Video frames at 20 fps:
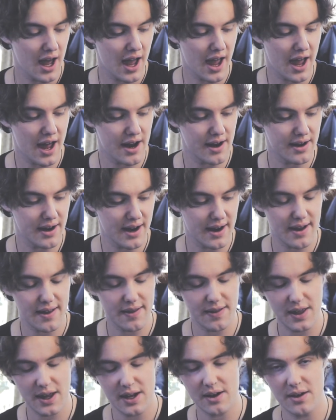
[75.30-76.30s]
And
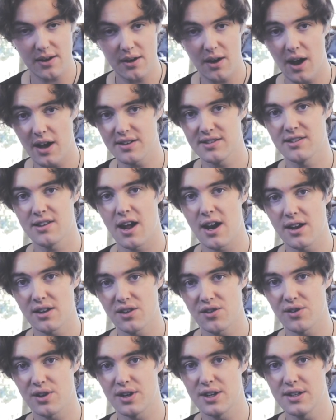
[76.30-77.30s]
then I started
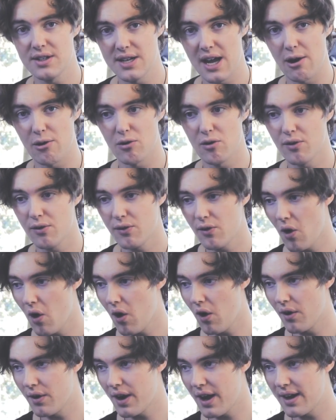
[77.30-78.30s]
to read Tower of
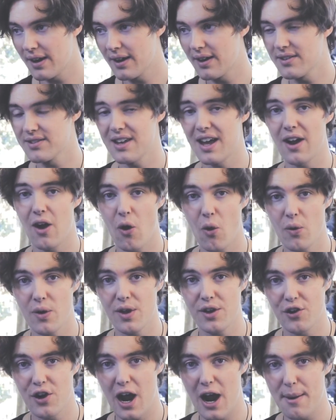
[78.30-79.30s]
God, and I was like, holy
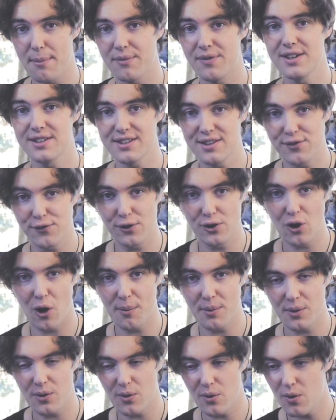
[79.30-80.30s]
crap, this is
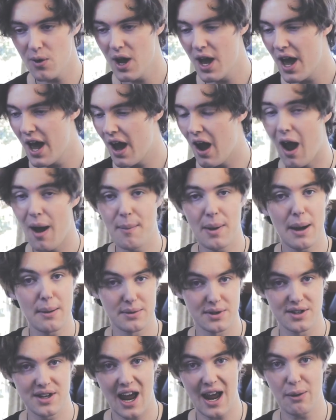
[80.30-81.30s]
phenomenal, I'm up
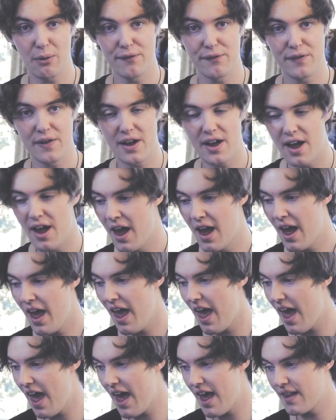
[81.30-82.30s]
to date with it.
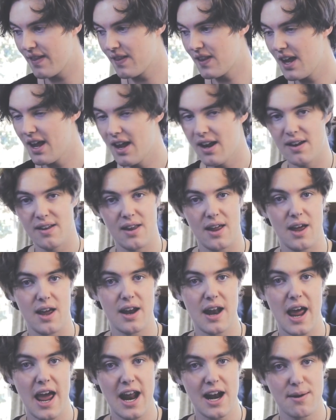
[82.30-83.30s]
And then
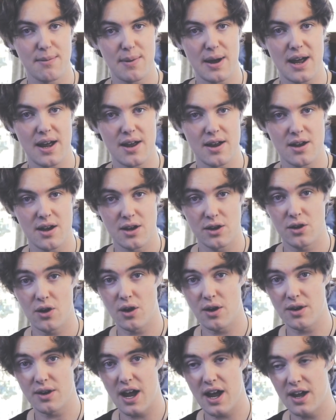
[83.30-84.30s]
an anime
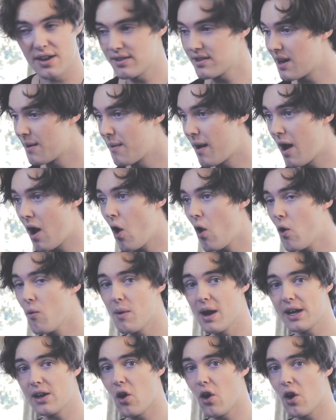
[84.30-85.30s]
got announced, and I'm like, oh
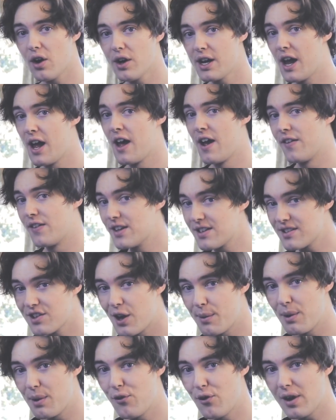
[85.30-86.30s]
my god, this is
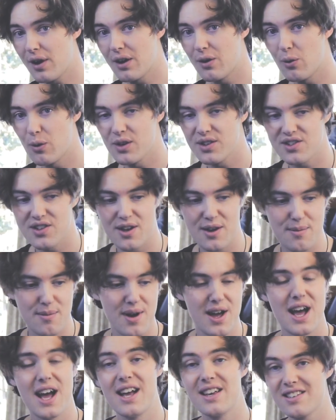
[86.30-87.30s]
gonna be freaking awesome,
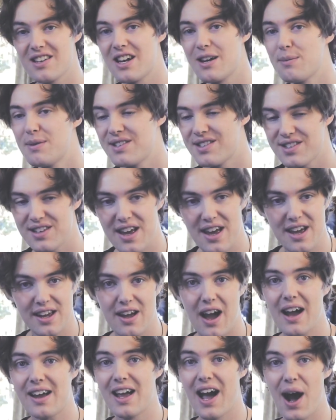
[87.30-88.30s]
it's gonna be sick,
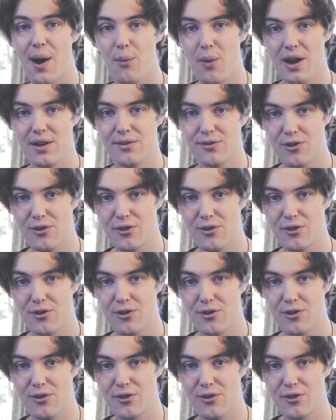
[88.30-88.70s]
I can't wait